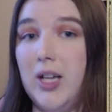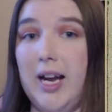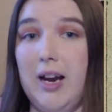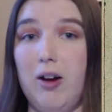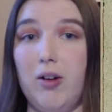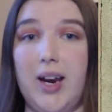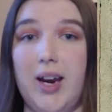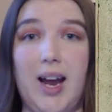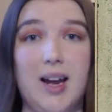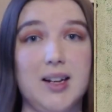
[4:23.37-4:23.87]

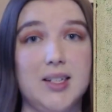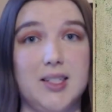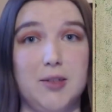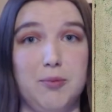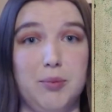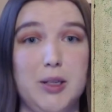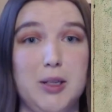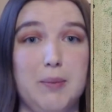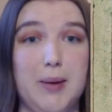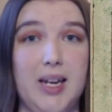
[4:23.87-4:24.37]
outcast
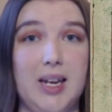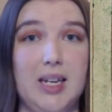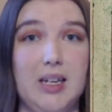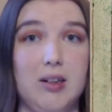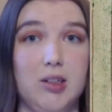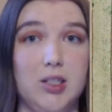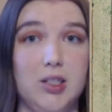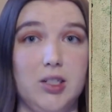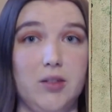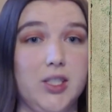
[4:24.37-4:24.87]
simply by
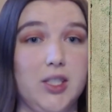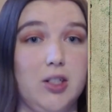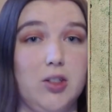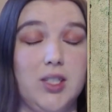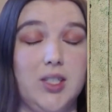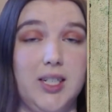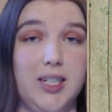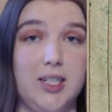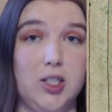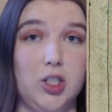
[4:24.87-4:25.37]
guilt of
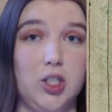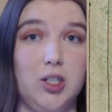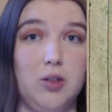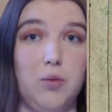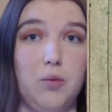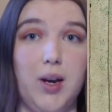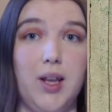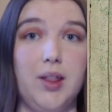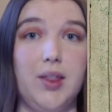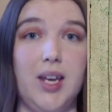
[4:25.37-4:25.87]
association
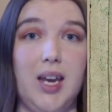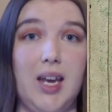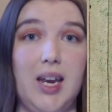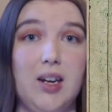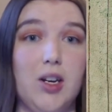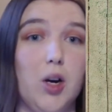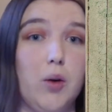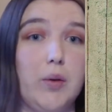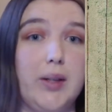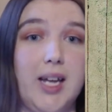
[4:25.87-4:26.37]
with a
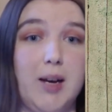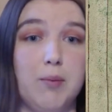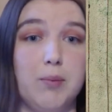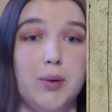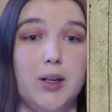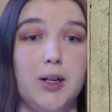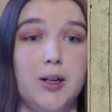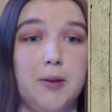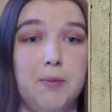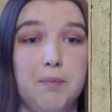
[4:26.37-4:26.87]
known
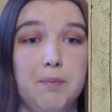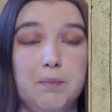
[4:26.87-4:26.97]
leper.